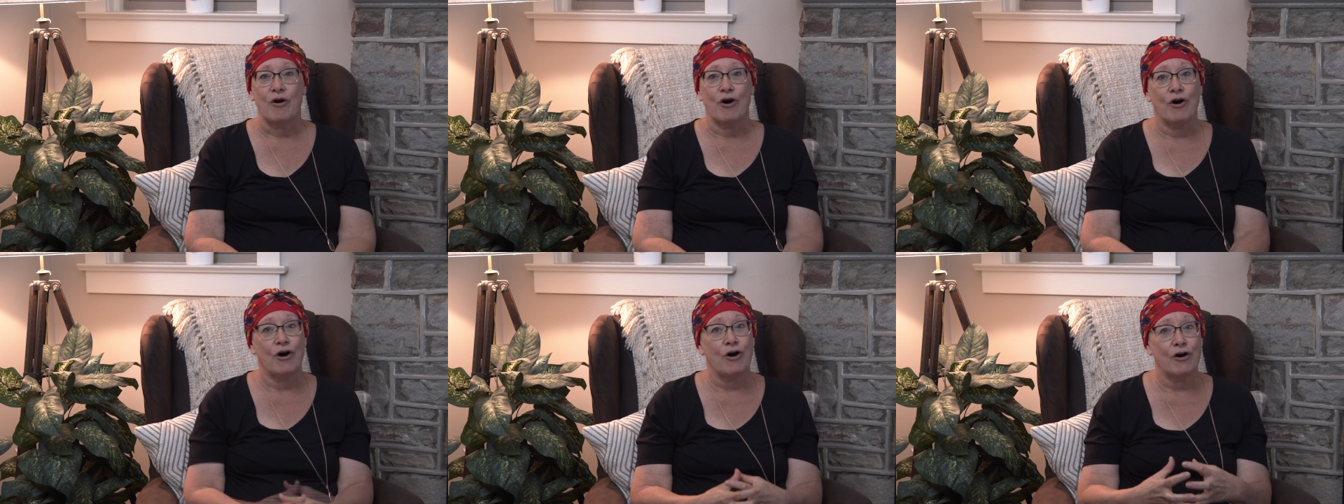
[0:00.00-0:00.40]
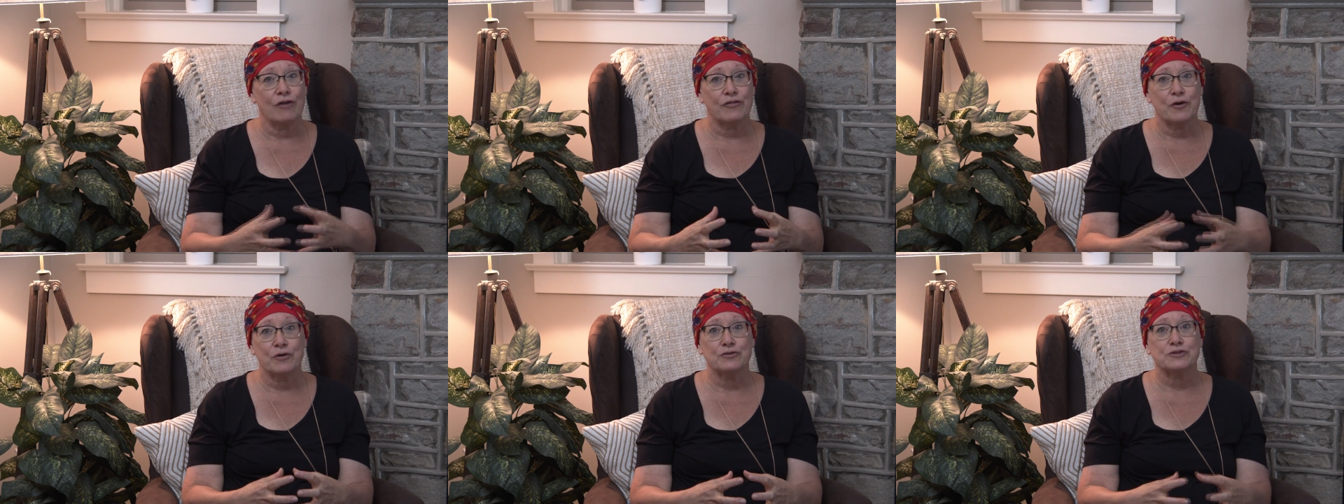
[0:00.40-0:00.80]

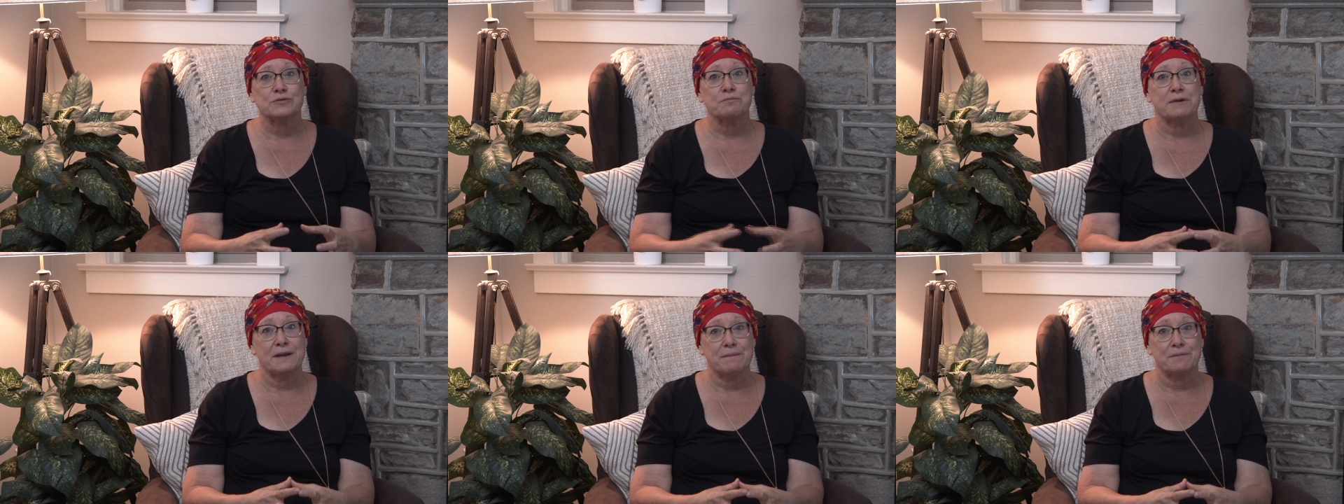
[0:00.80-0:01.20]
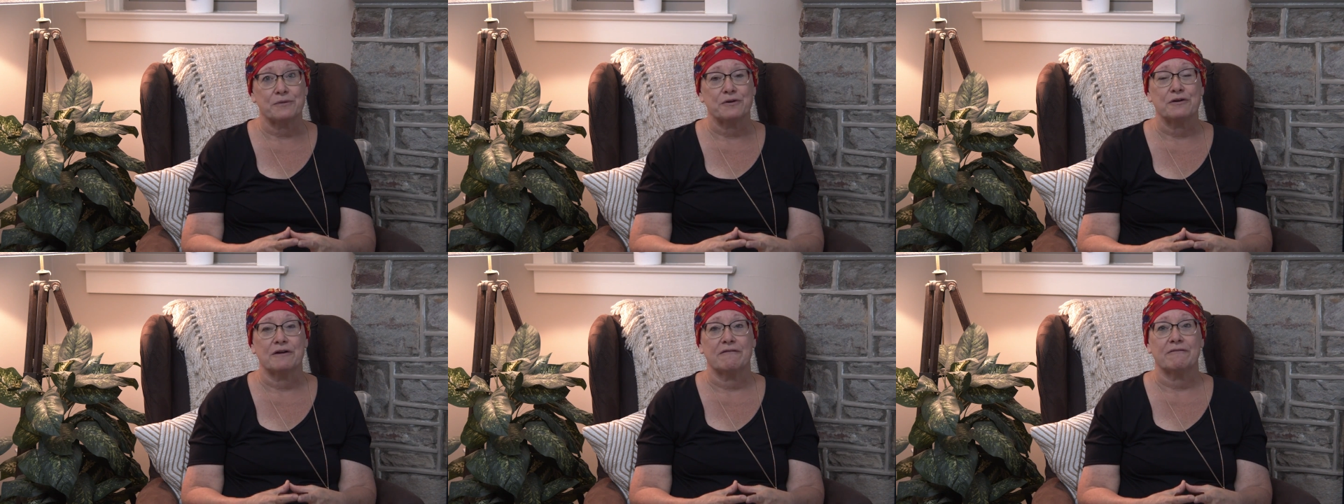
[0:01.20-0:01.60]
All those
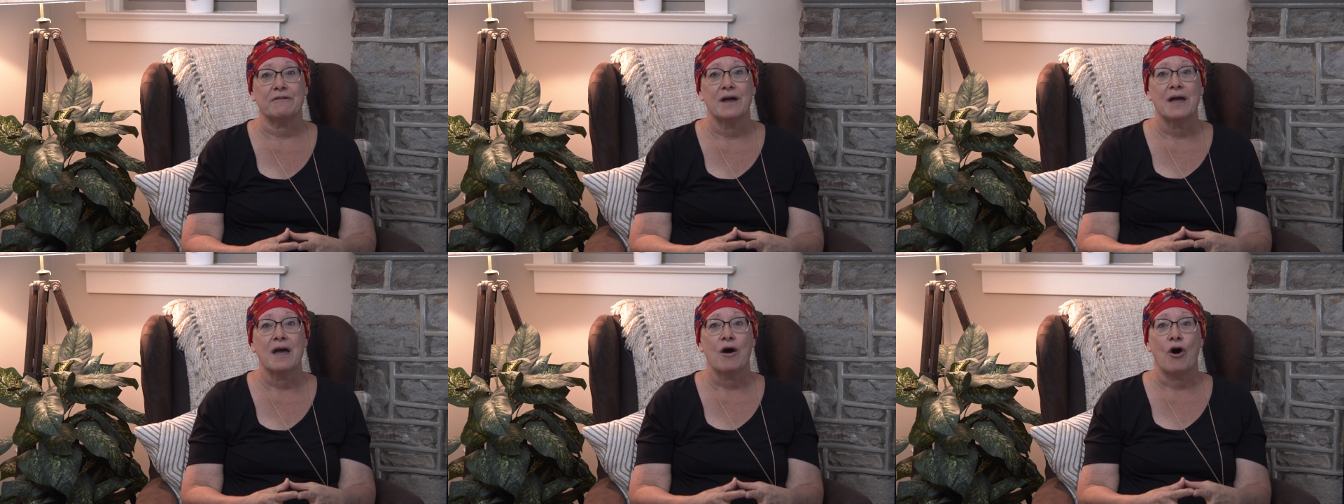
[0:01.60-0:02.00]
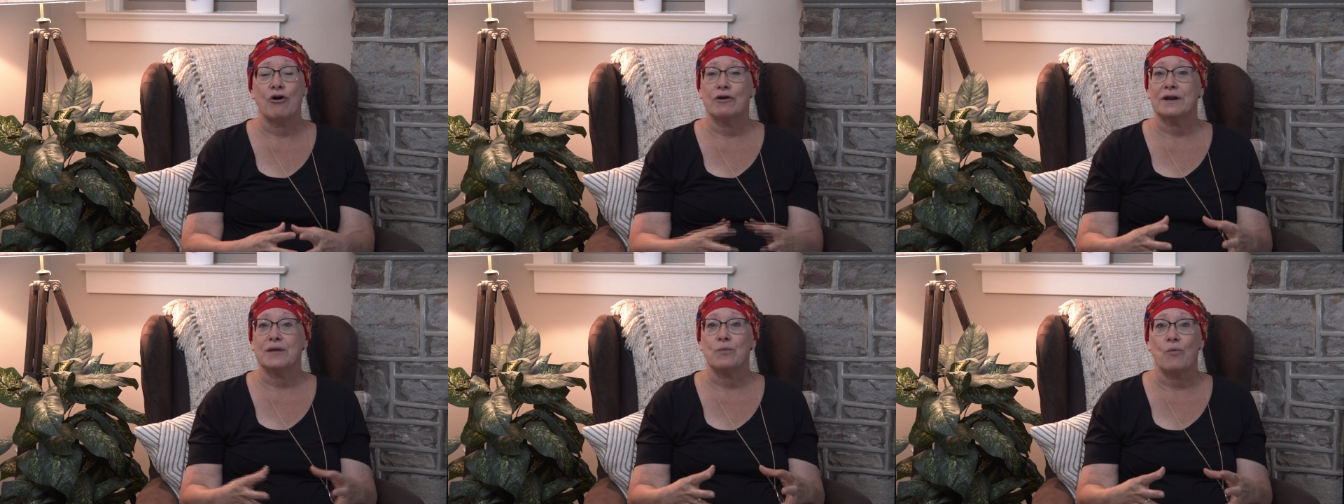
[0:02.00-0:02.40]
people who have
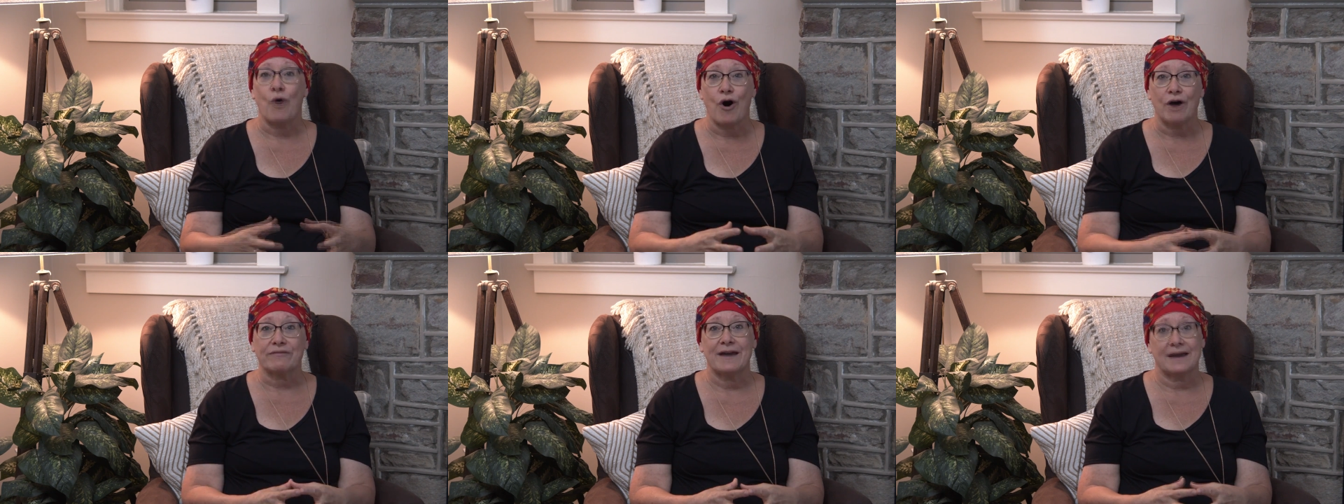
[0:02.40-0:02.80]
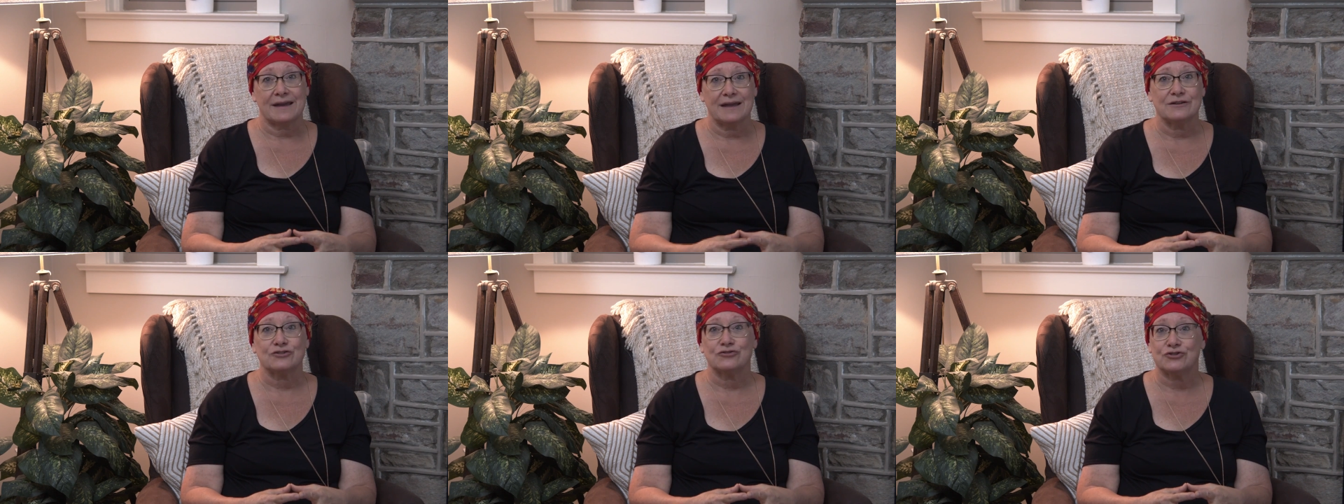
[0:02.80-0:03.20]
already walked that
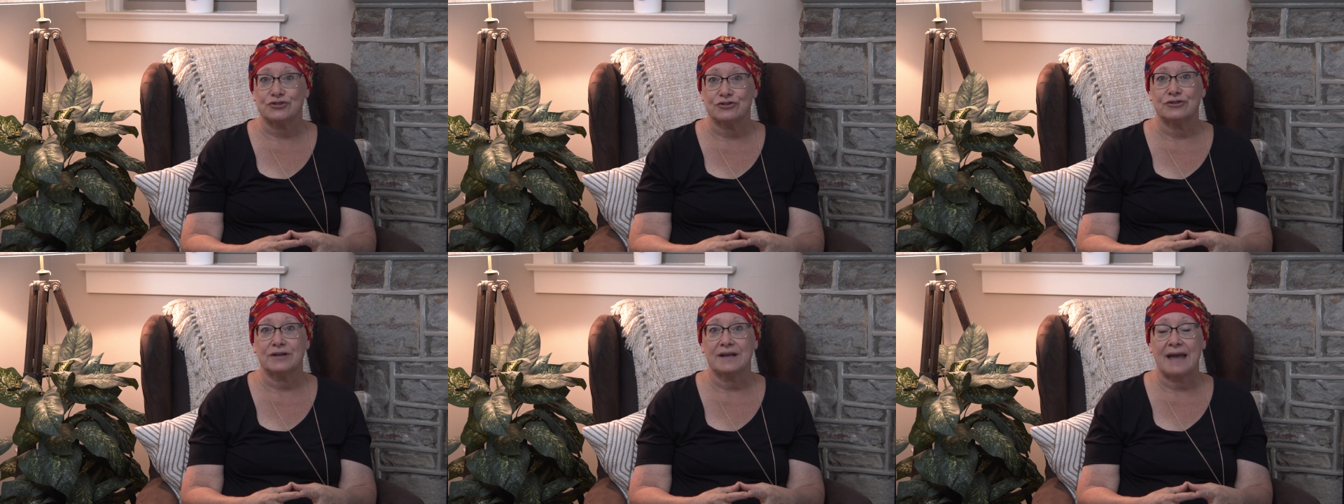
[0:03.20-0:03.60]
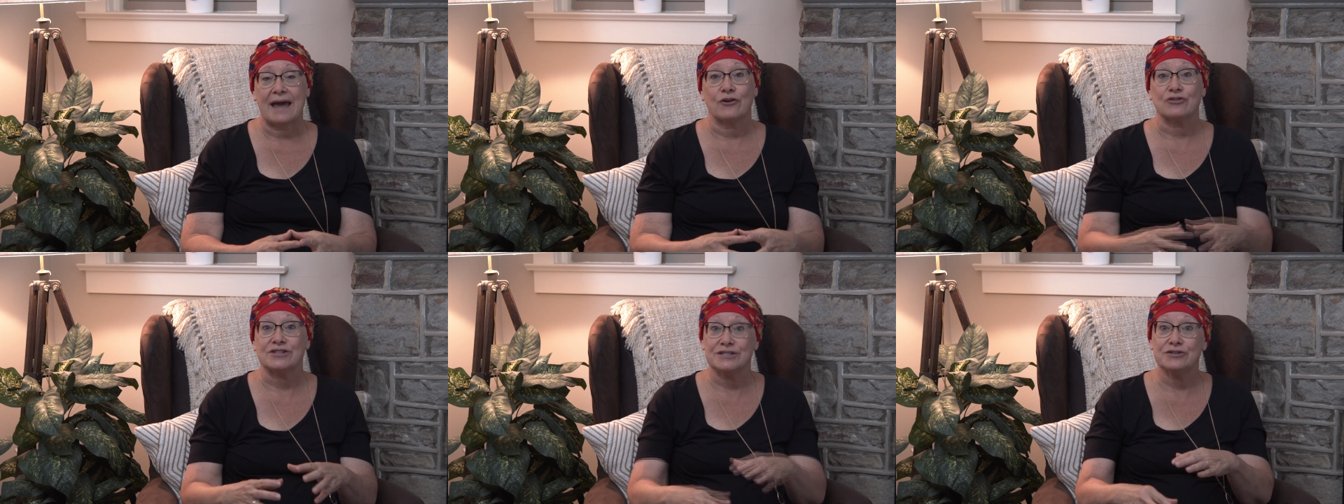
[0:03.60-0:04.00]
cancer journey
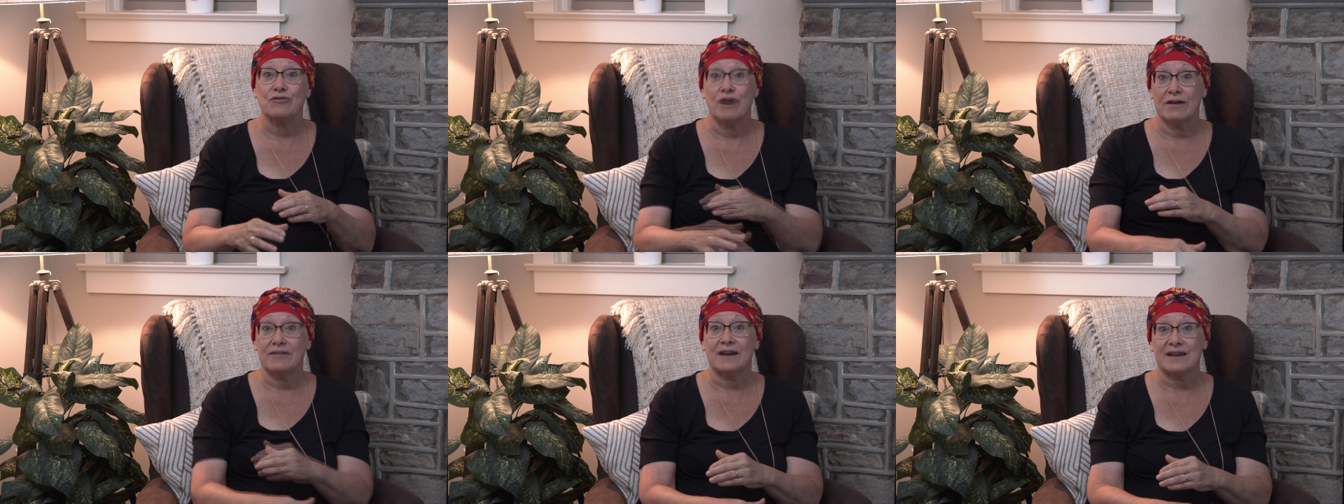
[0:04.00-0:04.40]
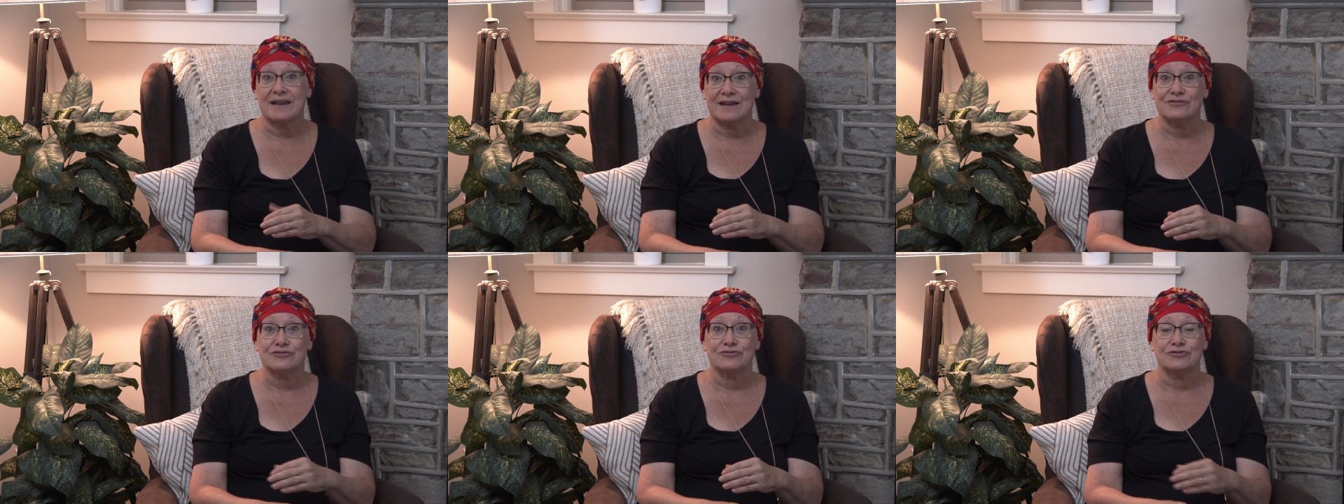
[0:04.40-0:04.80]
and are still on that
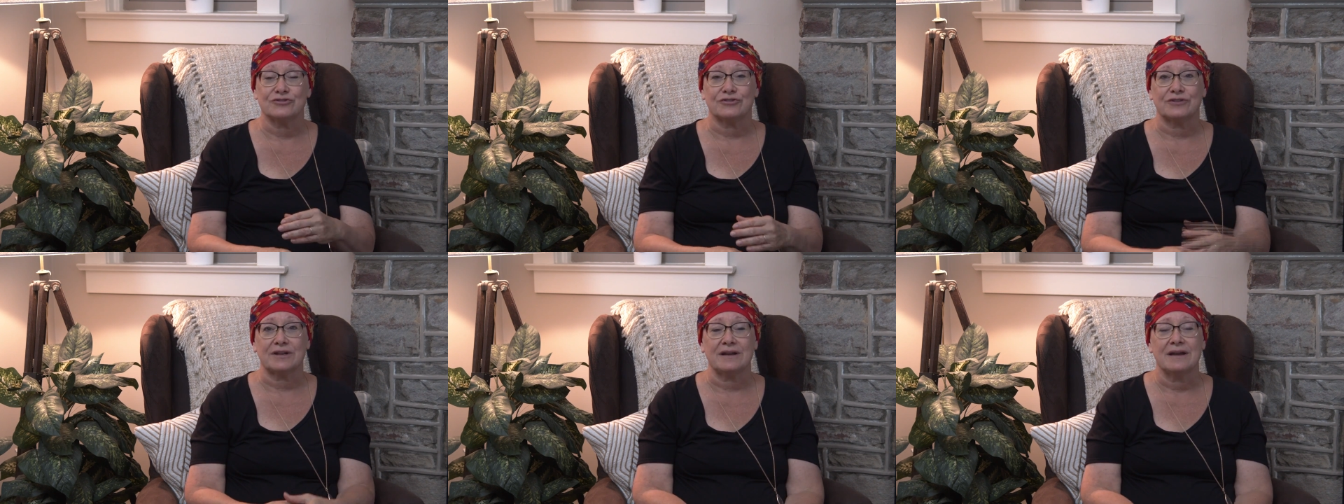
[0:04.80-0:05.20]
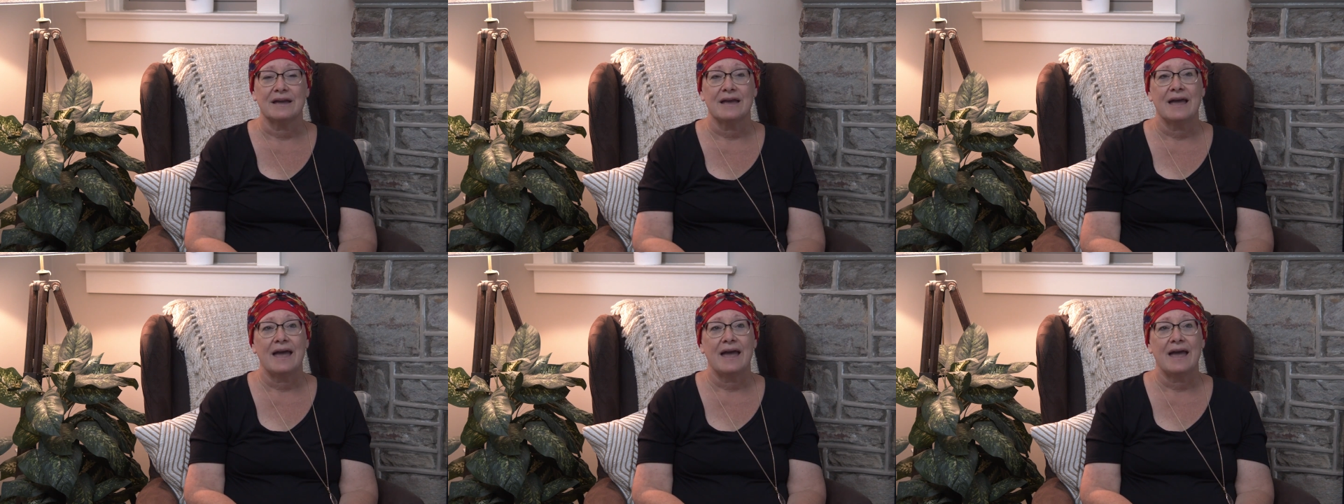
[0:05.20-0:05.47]
cancer journey.